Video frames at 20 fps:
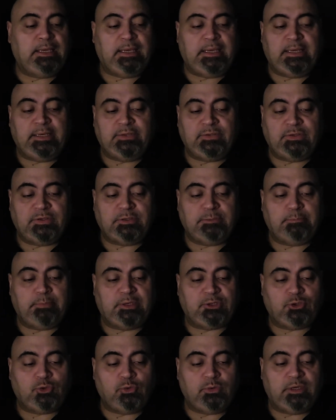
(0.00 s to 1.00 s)
It is a
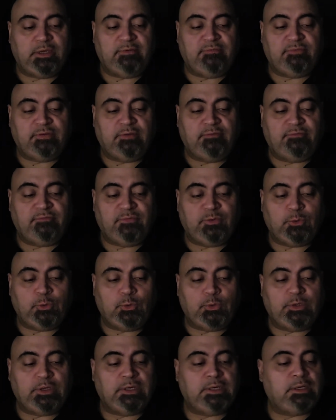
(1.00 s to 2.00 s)
special gift of
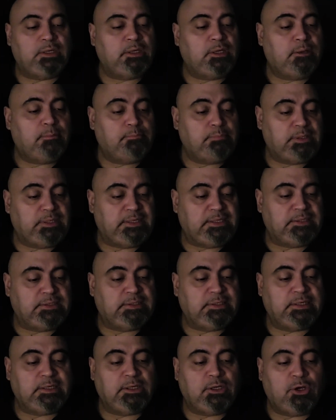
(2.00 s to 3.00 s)
food, a
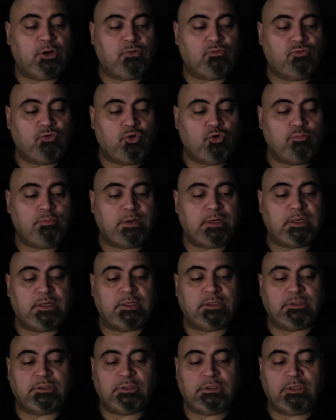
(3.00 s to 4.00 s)
pleasing aroma
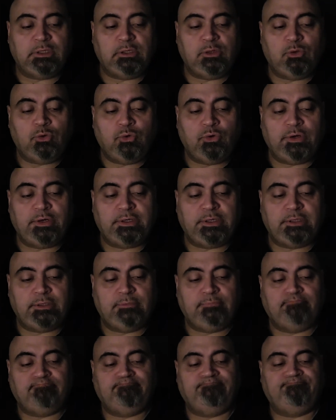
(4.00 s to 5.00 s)
to the Lord.
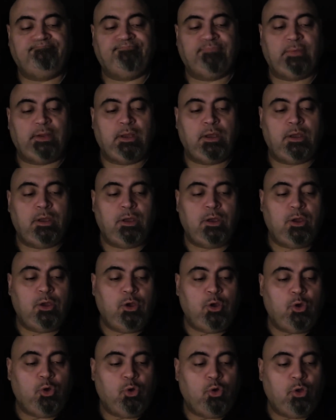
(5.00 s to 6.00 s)

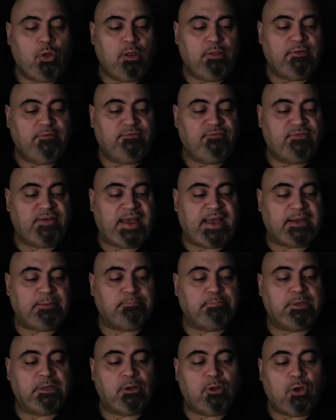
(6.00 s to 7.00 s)
All the fat
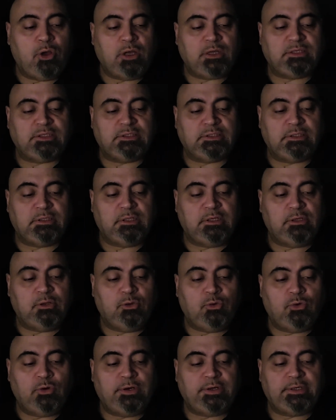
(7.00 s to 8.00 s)
belongs to the
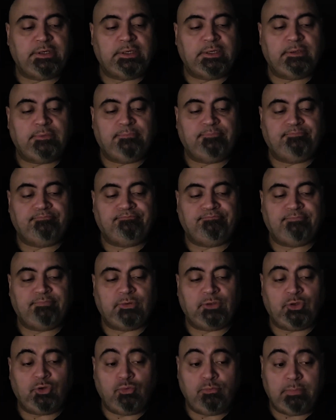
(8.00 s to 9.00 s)
Lord.
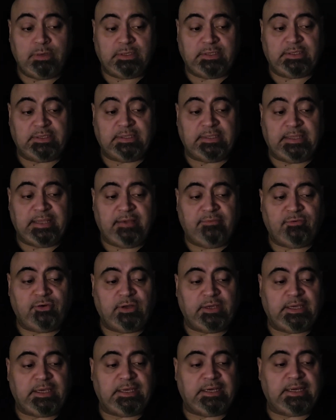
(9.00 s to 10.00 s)
You must never
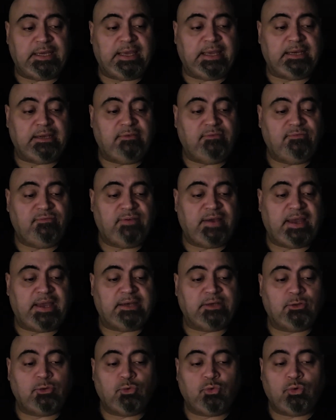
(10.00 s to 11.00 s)
eat any
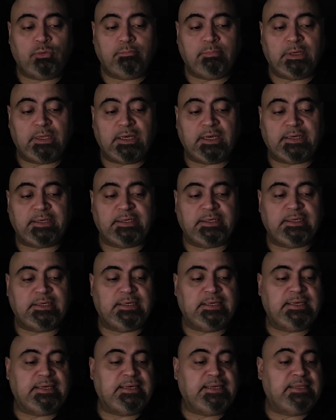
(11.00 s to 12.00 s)
fat or blood.
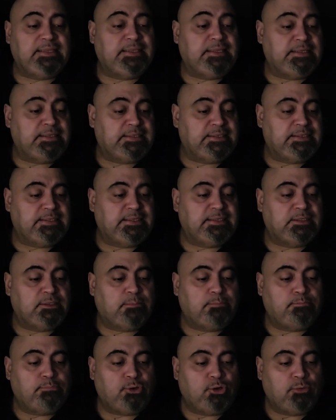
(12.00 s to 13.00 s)
This is a
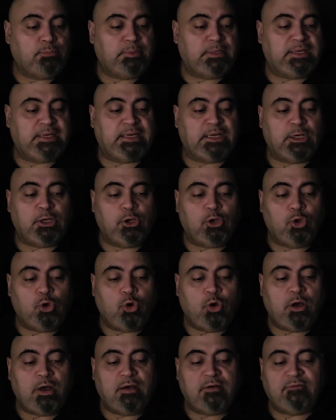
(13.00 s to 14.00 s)
permanent
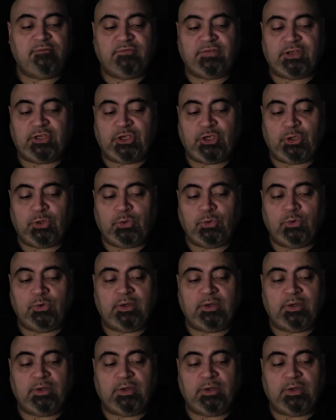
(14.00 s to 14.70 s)
law for you,